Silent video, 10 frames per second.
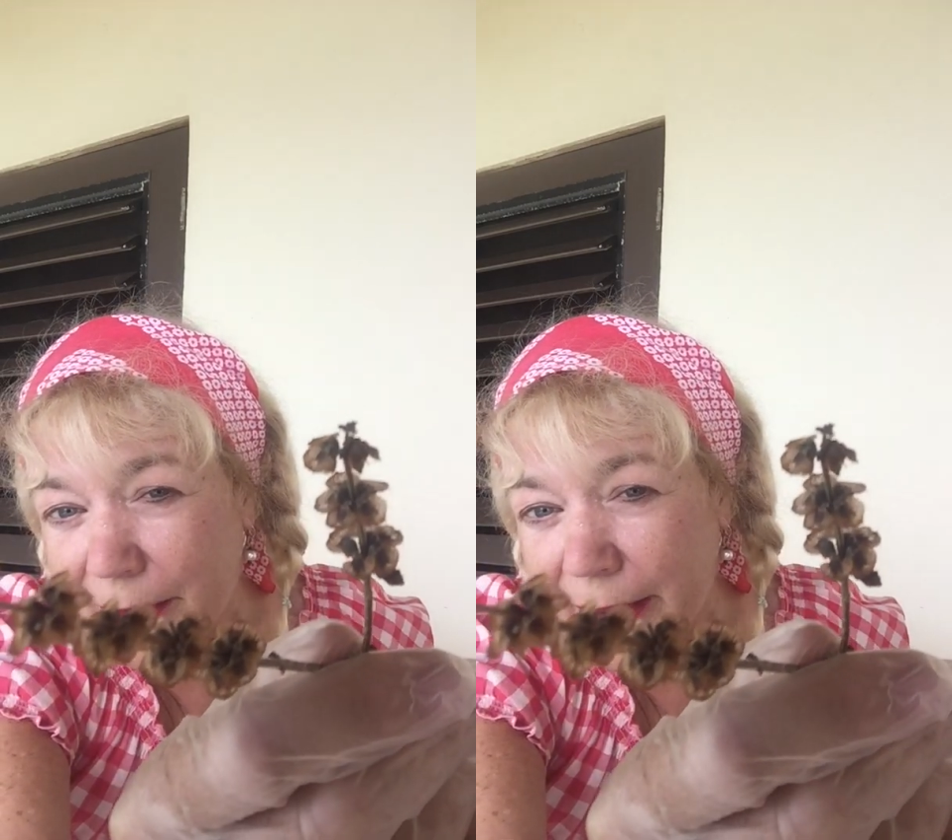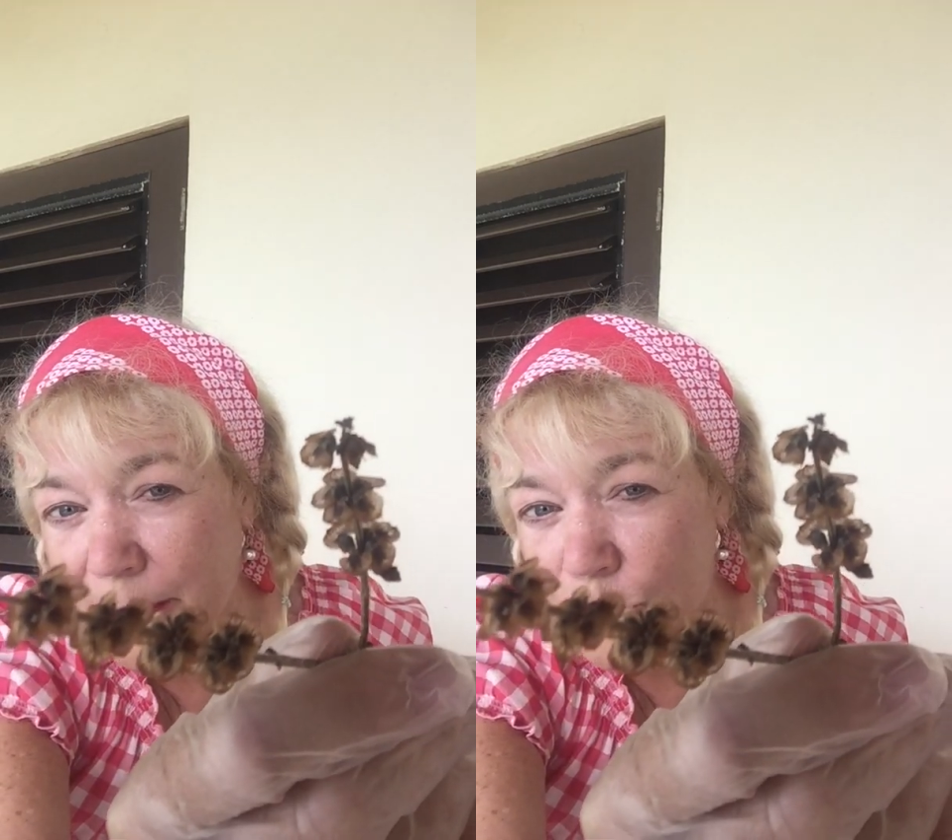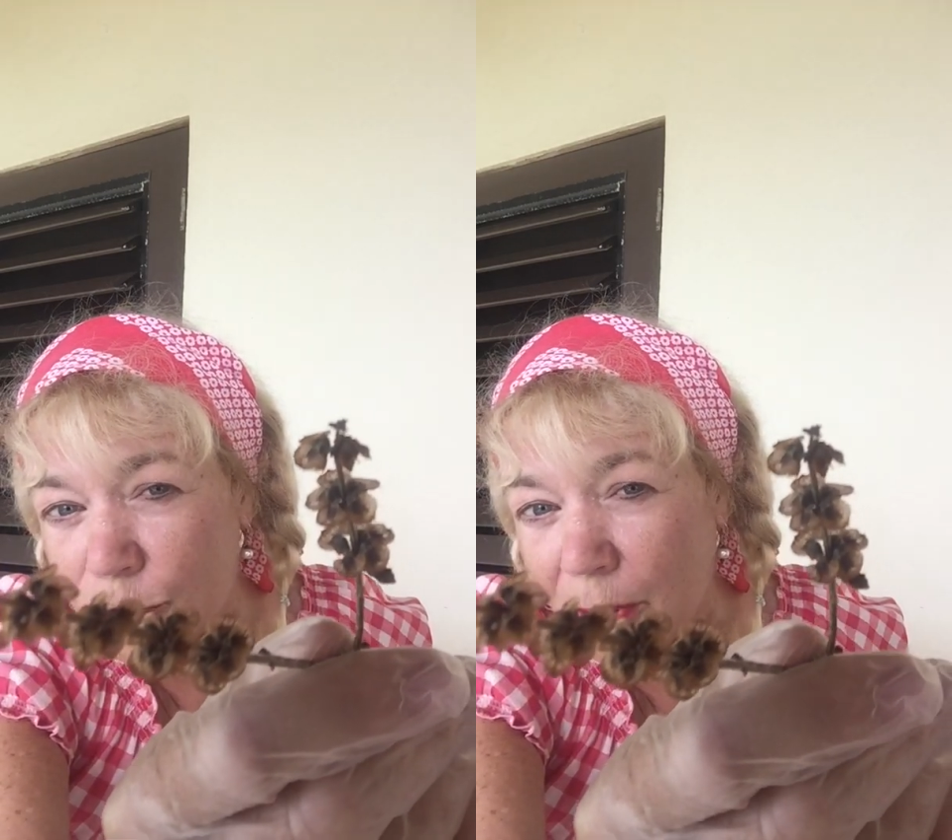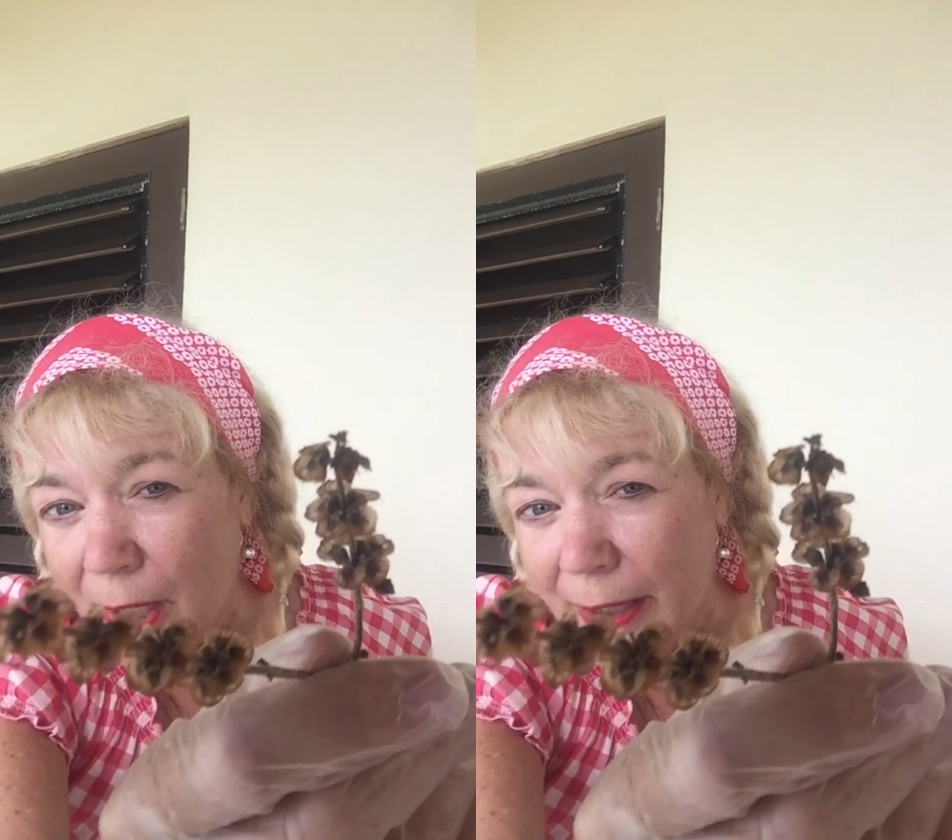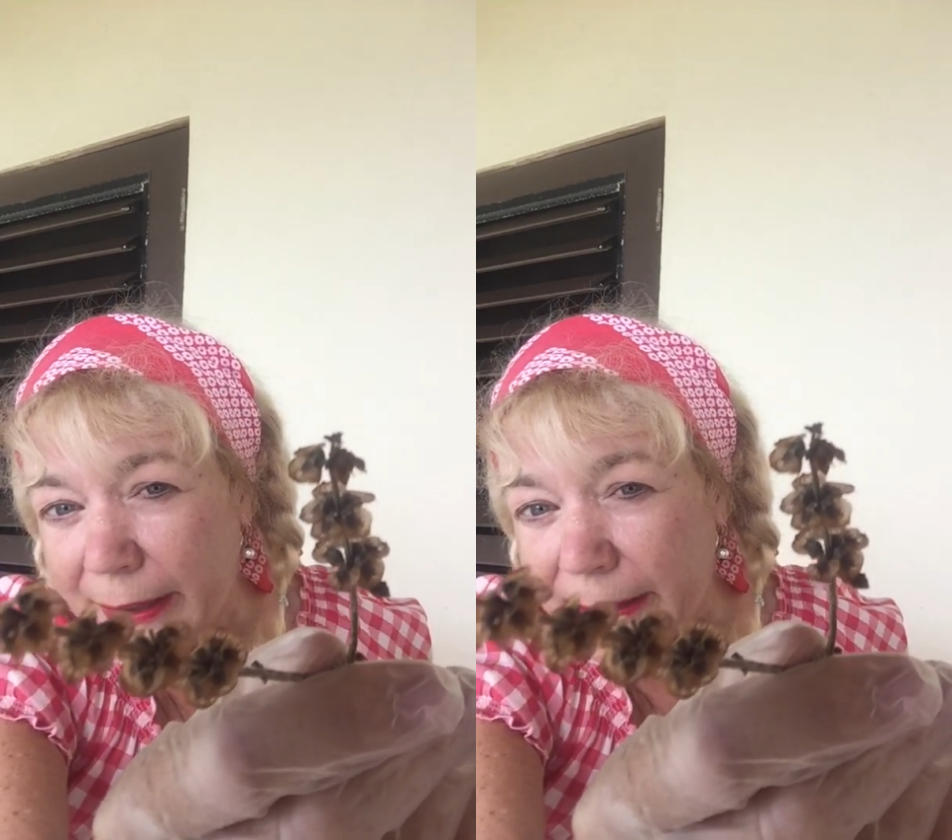They
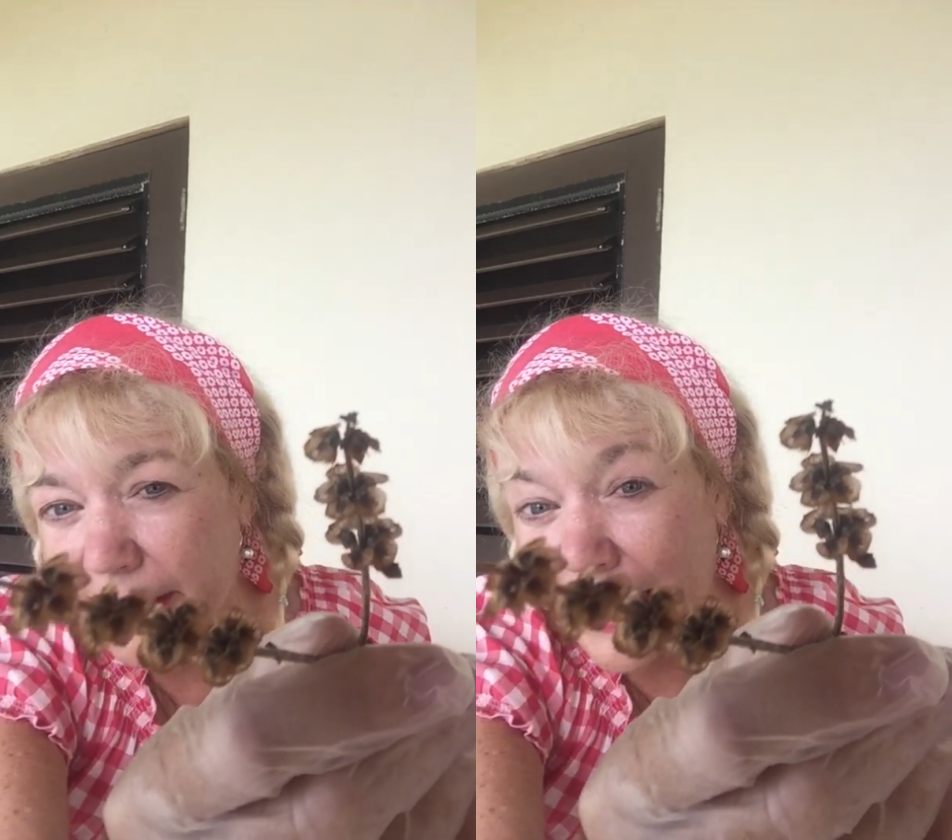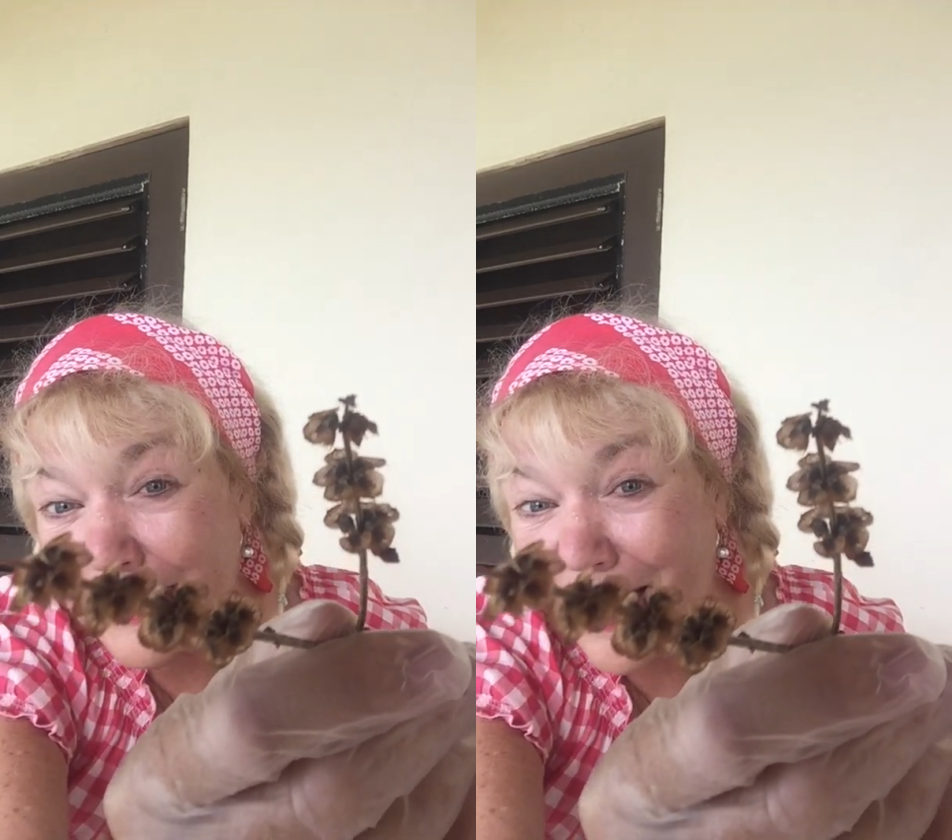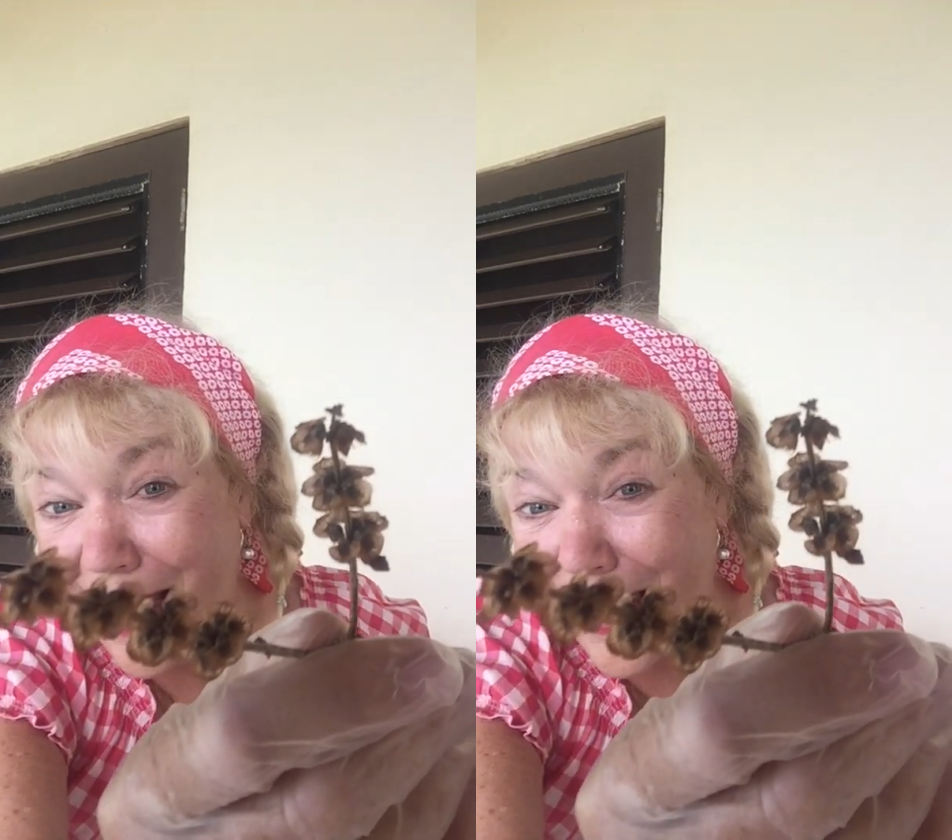dried, and